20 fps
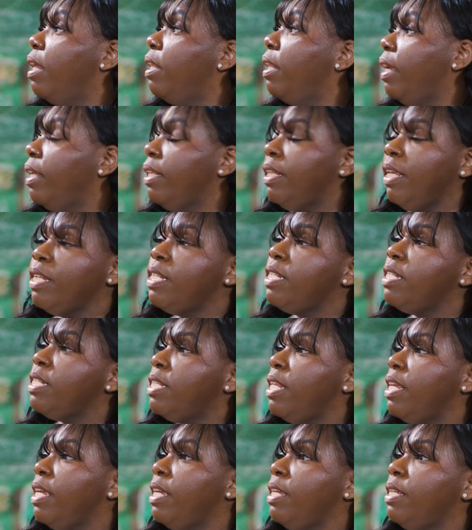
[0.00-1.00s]
like
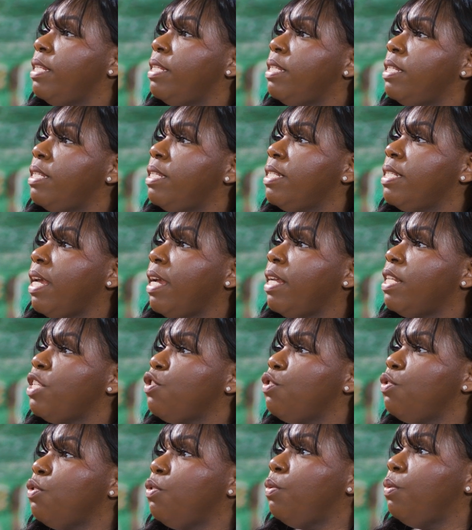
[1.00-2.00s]
they decide
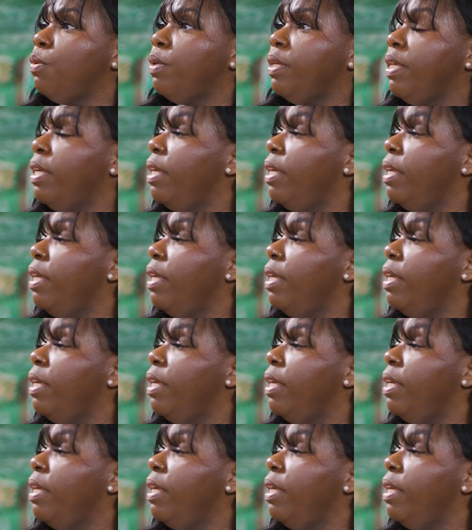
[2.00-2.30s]
to